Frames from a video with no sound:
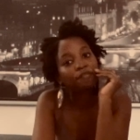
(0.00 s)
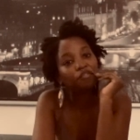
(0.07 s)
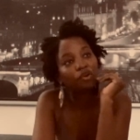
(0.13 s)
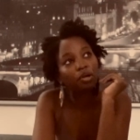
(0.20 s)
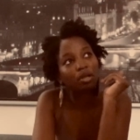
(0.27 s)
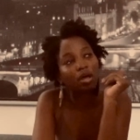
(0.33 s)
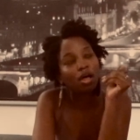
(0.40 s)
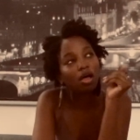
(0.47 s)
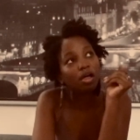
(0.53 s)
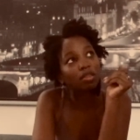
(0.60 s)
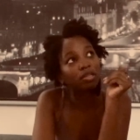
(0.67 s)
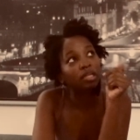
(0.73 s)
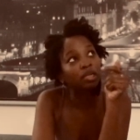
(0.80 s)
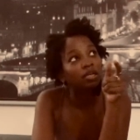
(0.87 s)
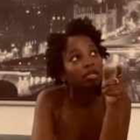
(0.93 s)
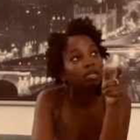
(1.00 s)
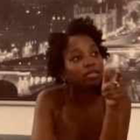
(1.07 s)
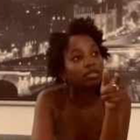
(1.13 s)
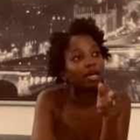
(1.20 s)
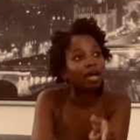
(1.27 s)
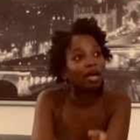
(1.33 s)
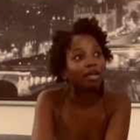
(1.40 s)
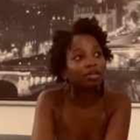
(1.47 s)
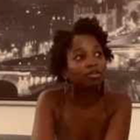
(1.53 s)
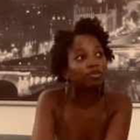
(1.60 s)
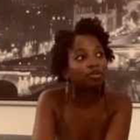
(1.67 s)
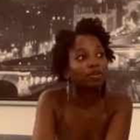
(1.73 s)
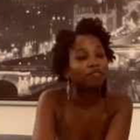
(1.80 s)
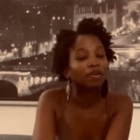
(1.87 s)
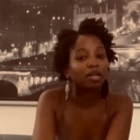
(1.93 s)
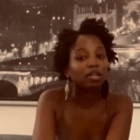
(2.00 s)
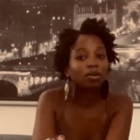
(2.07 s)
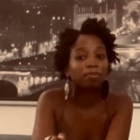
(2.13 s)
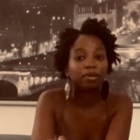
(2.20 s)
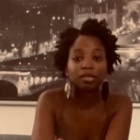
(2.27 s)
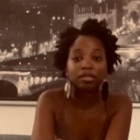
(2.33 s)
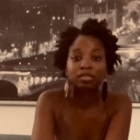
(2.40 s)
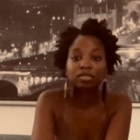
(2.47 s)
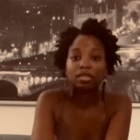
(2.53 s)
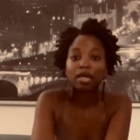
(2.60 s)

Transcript: for y'all that you can find your books.